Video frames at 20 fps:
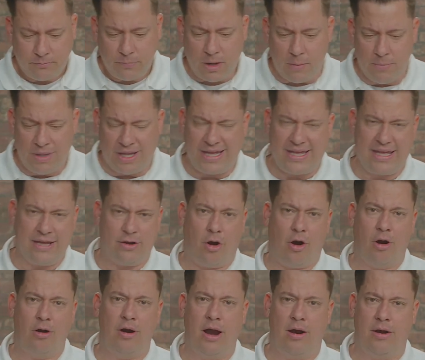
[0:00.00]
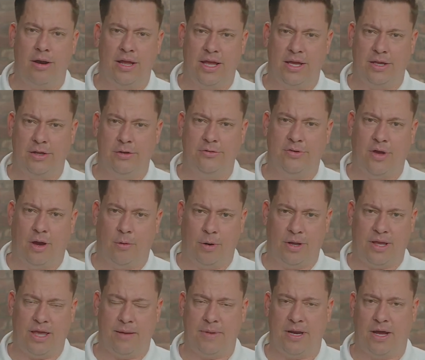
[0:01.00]
but like in our area in Utah, where
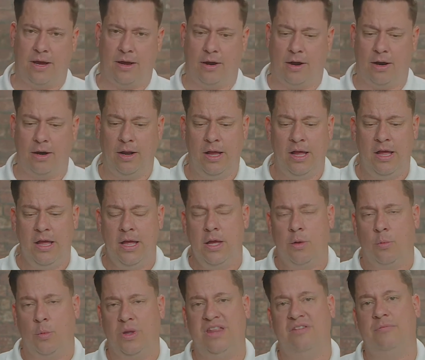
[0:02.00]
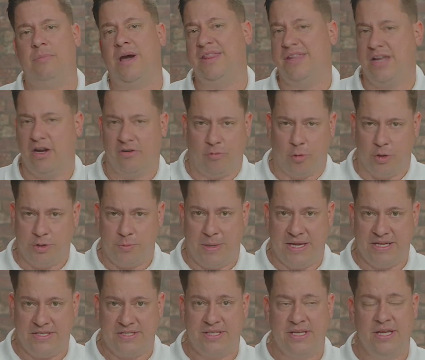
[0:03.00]
Kim and I are, we live by the Air Force
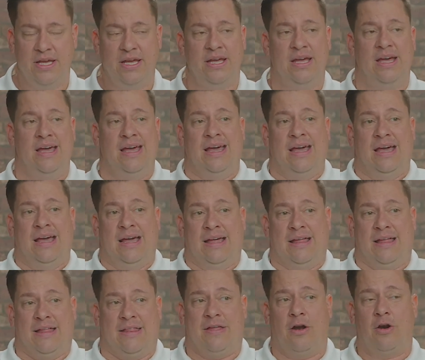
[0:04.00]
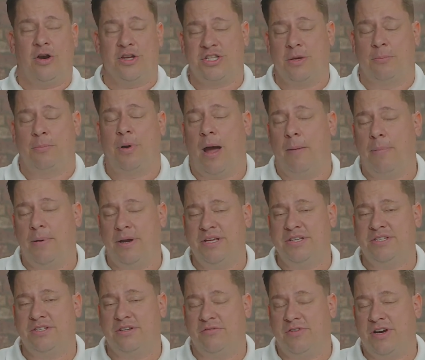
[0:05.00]
Base. There are some
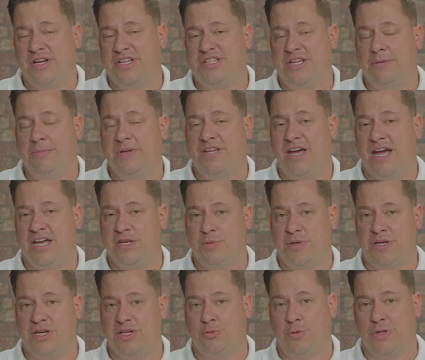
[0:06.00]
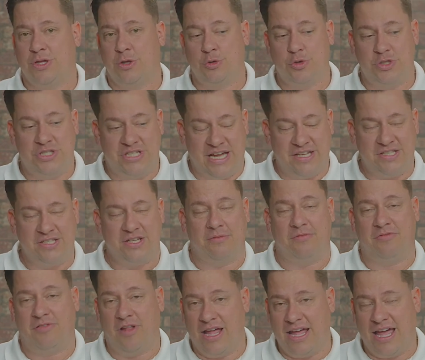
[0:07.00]
properties that are very stigmatized because when those jets
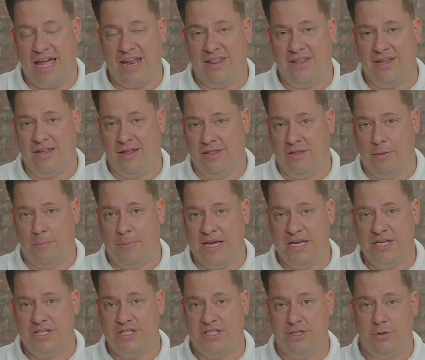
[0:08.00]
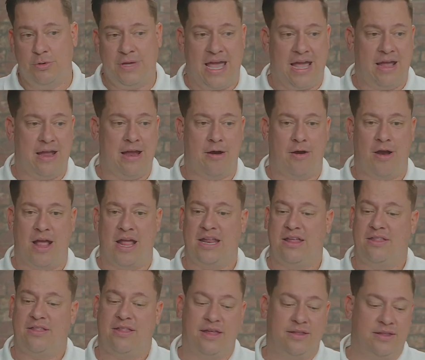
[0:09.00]
come flying out of the base, you can't hear
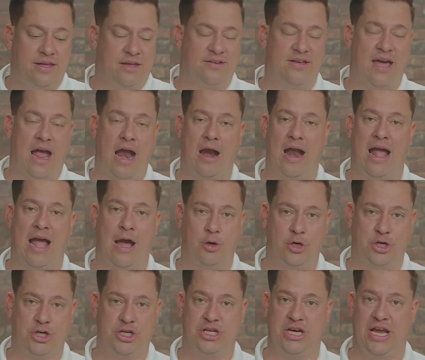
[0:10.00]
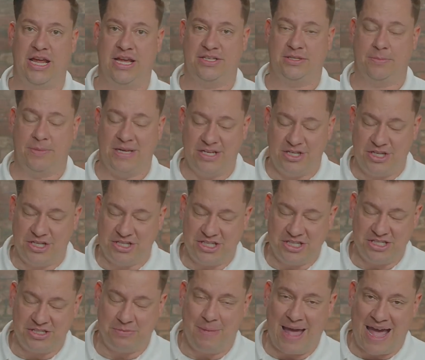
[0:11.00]
anything. The entire house shakes. I mean, it's just
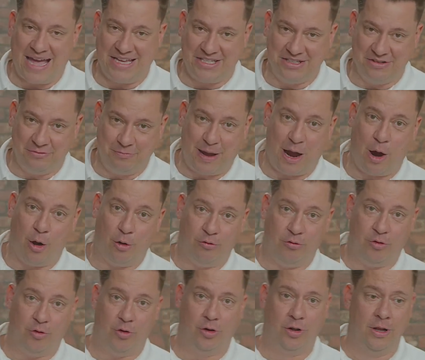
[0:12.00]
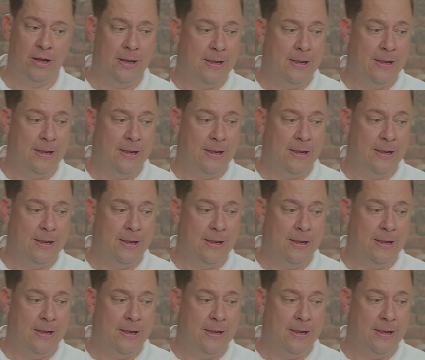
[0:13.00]
this massive, powerful